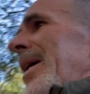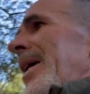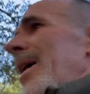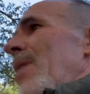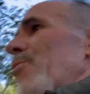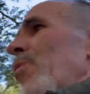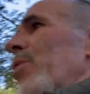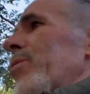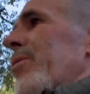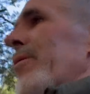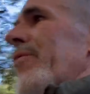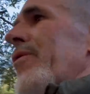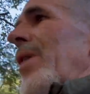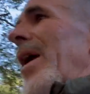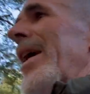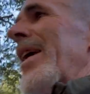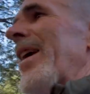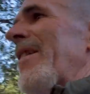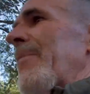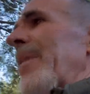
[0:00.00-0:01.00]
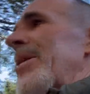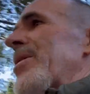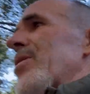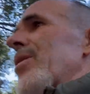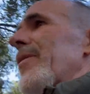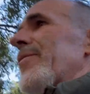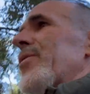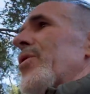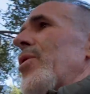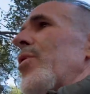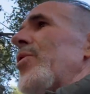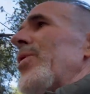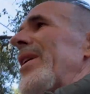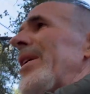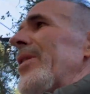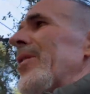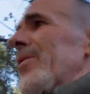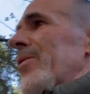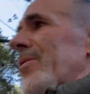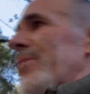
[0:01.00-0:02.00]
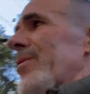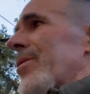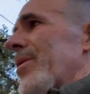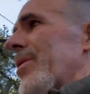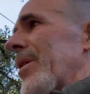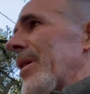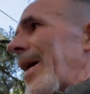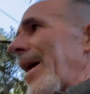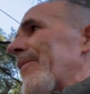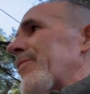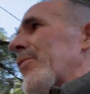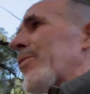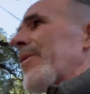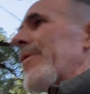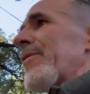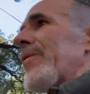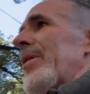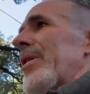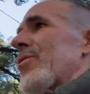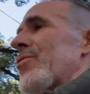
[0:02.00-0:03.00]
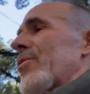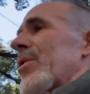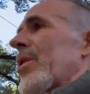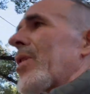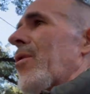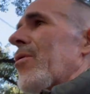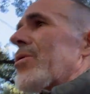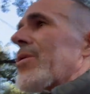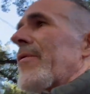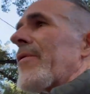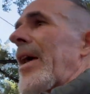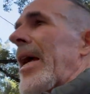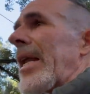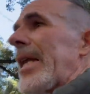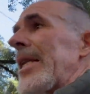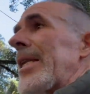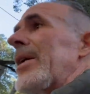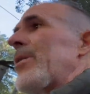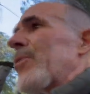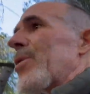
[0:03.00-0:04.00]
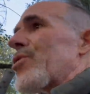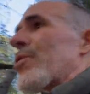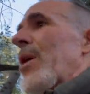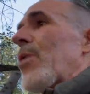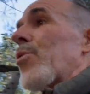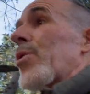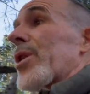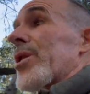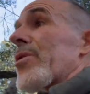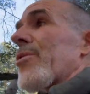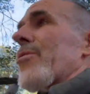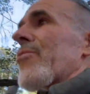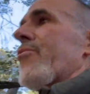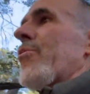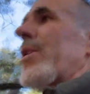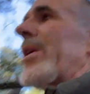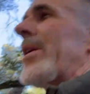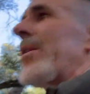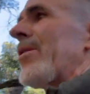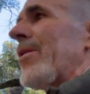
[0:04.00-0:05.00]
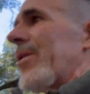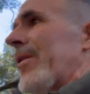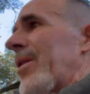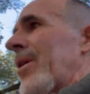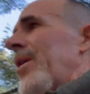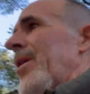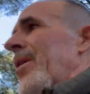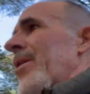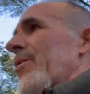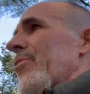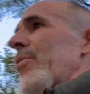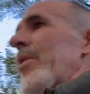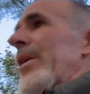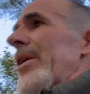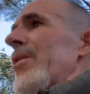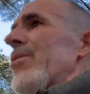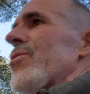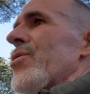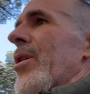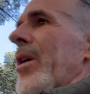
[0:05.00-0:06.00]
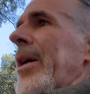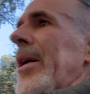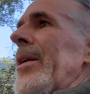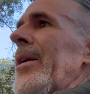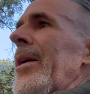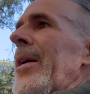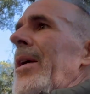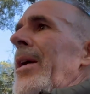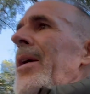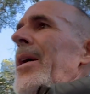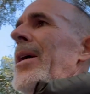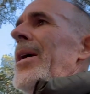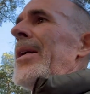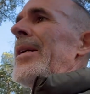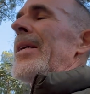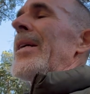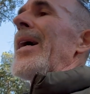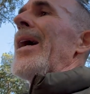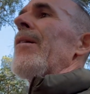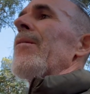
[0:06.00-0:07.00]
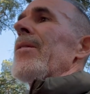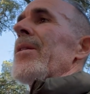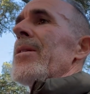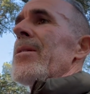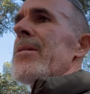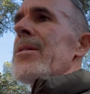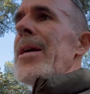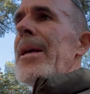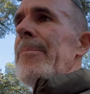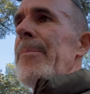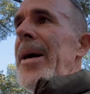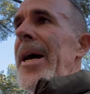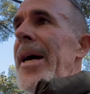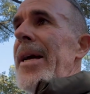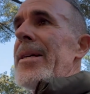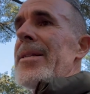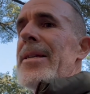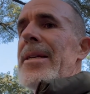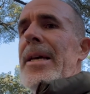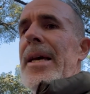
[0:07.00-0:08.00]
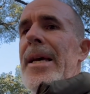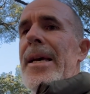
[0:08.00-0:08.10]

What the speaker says: I wrote I gave myself 2 years after we finished The Ghost of Annie Lee, which I worked three years on, and countless setbacks.